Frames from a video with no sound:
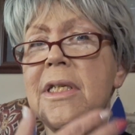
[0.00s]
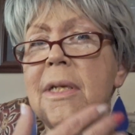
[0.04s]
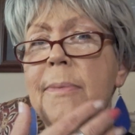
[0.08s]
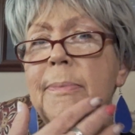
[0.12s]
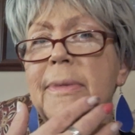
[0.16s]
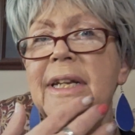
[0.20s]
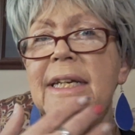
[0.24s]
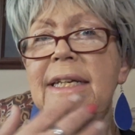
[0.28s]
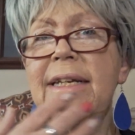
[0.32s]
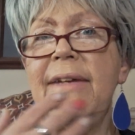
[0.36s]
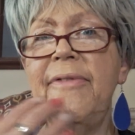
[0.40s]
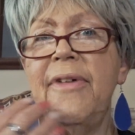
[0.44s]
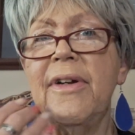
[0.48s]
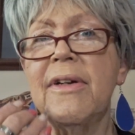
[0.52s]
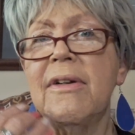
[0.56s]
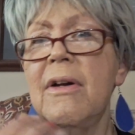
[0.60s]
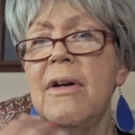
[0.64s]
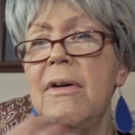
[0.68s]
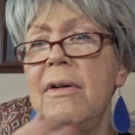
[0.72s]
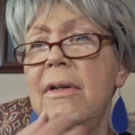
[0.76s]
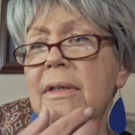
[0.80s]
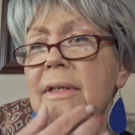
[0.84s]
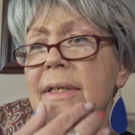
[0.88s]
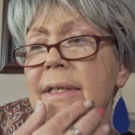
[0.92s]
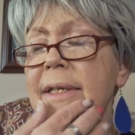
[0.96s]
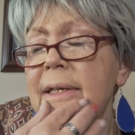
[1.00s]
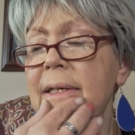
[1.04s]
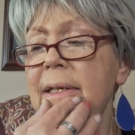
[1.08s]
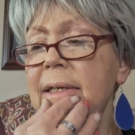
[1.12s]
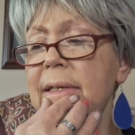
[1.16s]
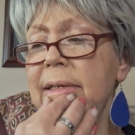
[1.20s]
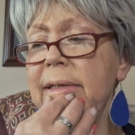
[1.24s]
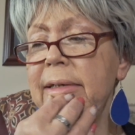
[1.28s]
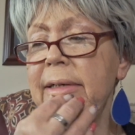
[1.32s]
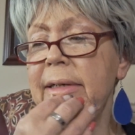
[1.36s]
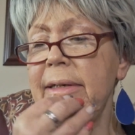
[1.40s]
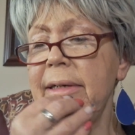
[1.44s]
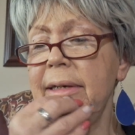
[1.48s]
be difficult,
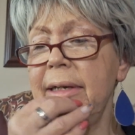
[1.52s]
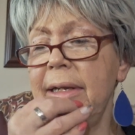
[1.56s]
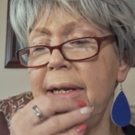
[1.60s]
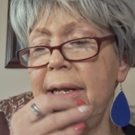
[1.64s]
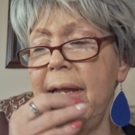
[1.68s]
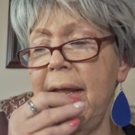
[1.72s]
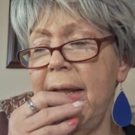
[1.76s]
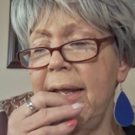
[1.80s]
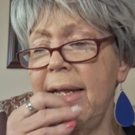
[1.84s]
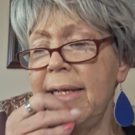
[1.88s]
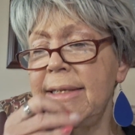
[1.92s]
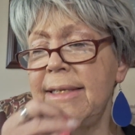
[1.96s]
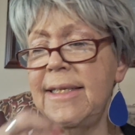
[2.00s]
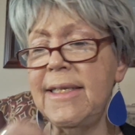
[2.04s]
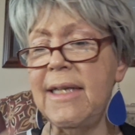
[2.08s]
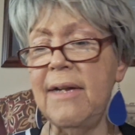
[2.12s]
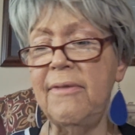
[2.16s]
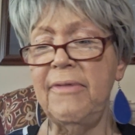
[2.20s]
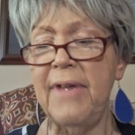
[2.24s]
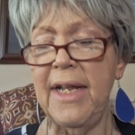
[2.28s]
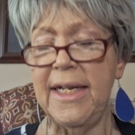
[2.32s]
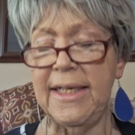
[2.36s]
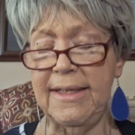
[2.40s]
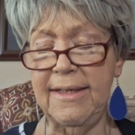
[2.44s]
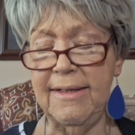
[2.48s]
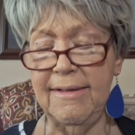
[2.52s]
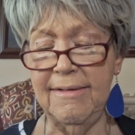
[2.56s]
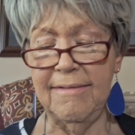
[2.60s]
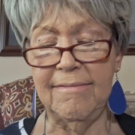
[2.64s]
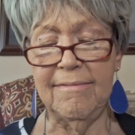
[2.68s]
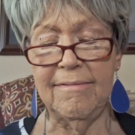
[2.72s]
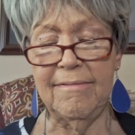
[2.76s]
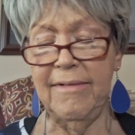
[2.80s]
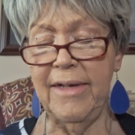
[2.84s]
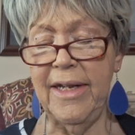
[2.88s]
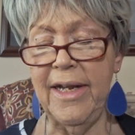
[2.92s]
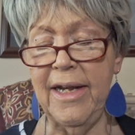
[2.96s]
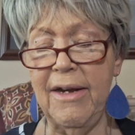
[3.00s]
and stuff like,
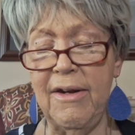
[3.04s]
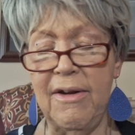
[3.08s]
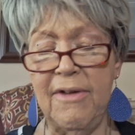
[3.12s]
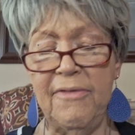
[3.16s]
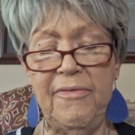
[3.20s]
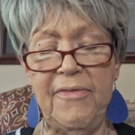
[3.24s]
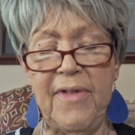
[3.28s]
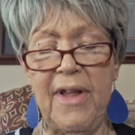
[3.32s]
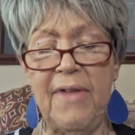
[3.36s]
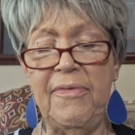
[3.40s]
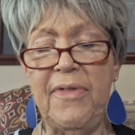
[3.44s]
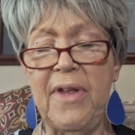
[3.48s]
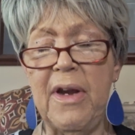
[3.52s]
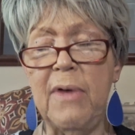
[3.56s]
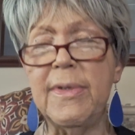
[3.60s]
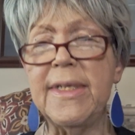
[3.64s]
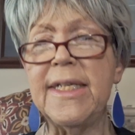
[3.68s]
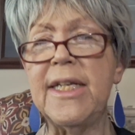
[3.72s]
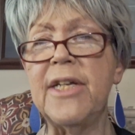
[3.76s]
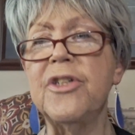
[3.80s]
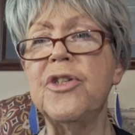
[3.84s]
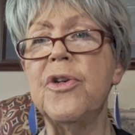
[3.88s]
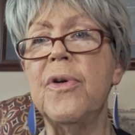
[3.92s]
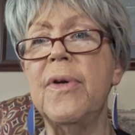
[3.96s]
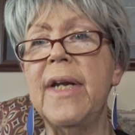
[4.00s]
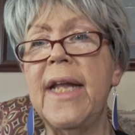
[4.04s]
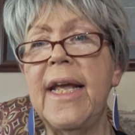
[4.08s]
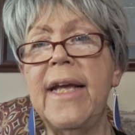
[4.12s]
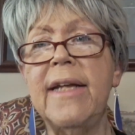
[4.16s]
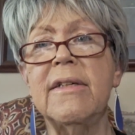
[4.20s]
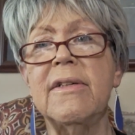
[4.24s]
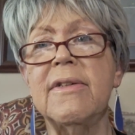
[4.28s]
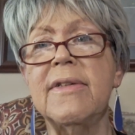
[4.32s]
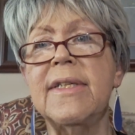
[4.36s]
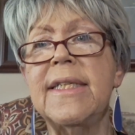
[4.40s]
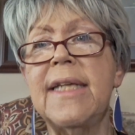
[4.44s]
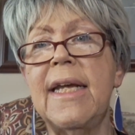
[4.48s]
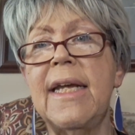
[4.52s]
you know, if there was a
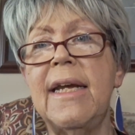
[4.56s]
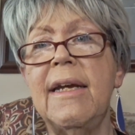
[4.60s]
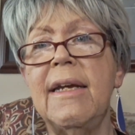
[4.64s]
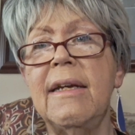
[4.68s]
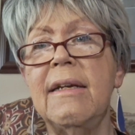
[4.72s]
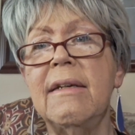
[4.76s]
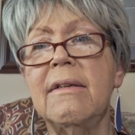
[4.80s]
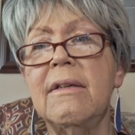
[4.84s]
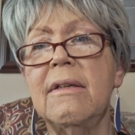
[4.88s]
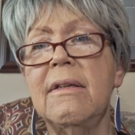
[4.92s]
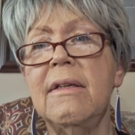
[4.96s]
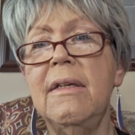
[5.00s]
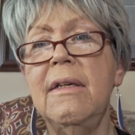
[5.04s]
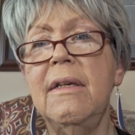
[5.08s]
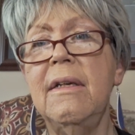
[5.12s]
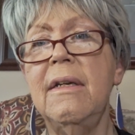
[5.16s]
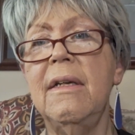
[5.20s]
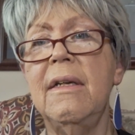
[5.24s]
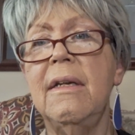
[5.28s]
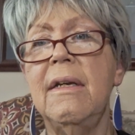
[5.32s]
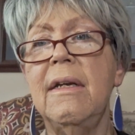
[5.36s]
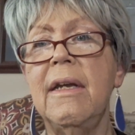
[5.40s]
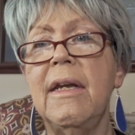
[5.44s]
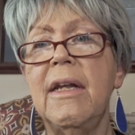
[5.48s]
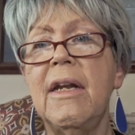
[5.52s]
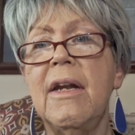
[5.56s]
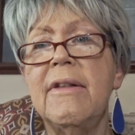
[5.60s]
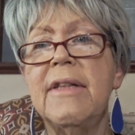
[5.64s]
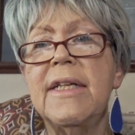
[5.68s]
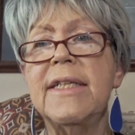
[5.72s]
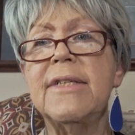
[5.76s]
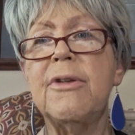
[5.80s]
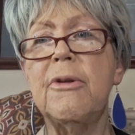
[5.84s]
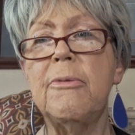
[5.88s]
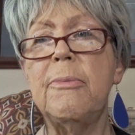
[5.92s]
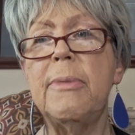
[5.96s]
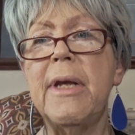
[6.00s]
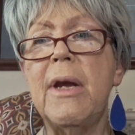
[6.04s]
tornado, say, you know,
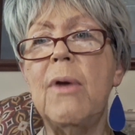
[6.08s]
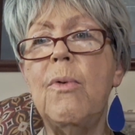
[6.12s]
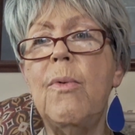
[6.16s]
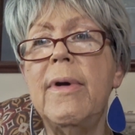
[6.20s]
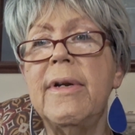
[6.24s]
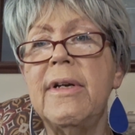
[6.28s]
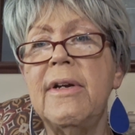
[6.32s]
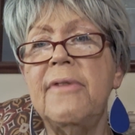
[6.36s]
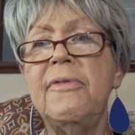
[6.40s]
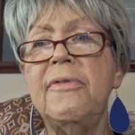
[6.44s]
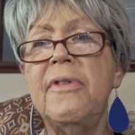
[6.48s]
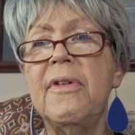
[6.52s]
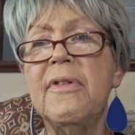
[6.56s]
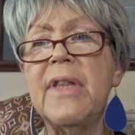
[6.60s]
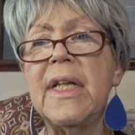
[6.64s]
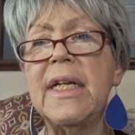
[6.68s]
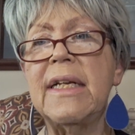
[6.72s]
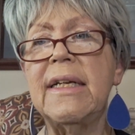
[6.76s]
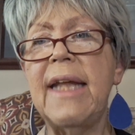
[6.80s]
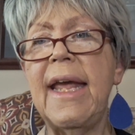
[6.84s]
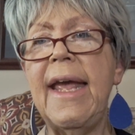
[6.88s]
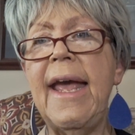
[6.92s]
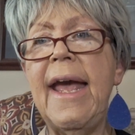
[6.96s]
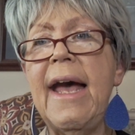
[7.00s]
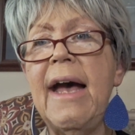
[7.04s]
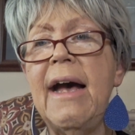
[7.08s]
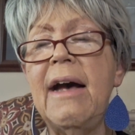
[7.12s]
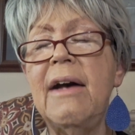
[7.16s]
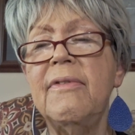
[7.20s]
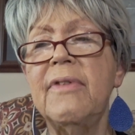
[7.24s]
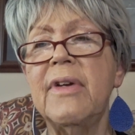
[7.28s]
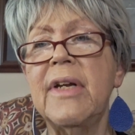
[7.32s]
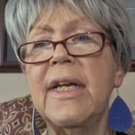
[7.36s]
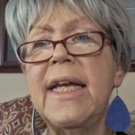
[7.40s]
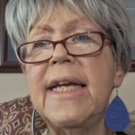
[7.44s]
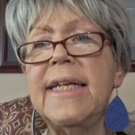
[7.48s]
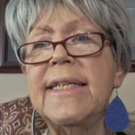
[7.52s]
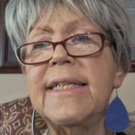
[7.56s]
this would be a wonderful thing to have
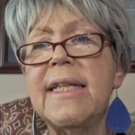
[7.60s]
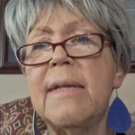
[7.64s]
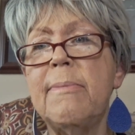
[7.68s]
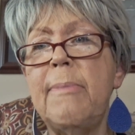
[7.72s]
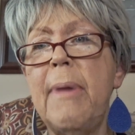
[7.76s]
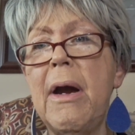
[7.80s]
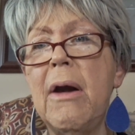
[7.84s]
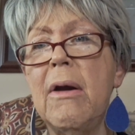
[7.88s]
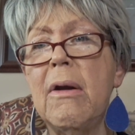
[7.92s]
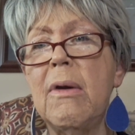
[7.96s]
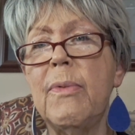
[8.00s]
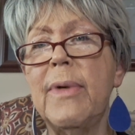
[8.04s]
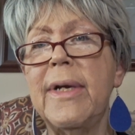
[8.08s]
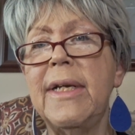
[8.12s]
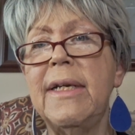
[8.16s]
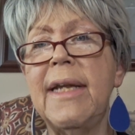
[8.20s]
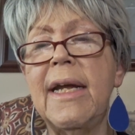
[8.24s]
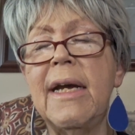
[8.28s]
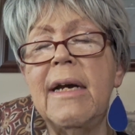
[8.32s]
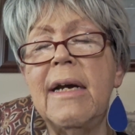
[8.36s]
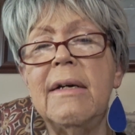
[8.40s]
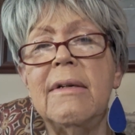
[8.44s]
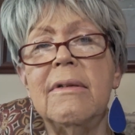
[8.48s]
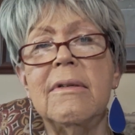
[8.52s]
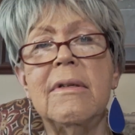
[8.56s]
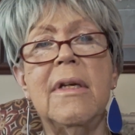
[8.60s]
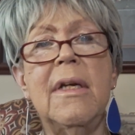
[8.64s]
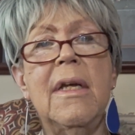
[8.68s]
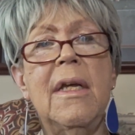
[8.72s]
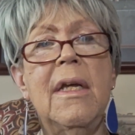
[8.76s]
in case the power went down.